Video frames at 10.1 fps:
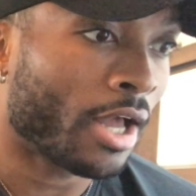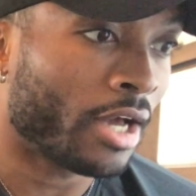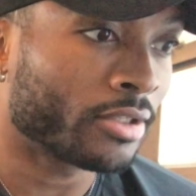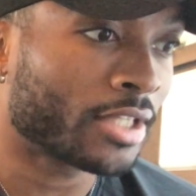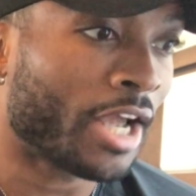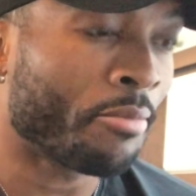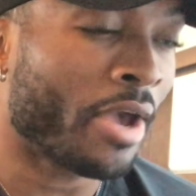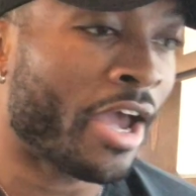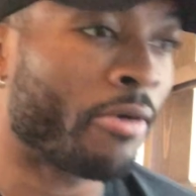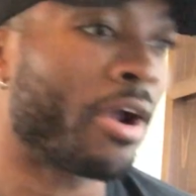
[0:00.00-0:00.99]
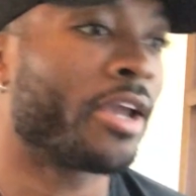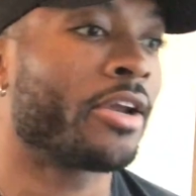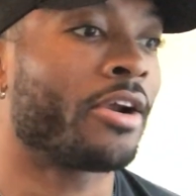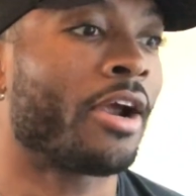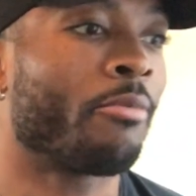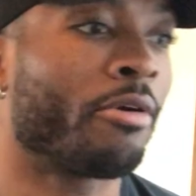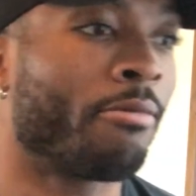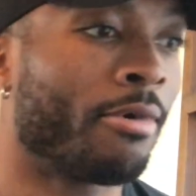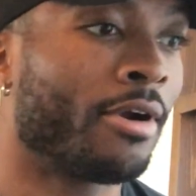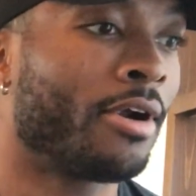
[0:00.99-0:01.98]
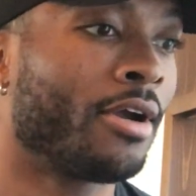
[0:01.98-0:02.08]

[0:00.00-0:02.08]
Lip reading: I was tight mad right here, I remember.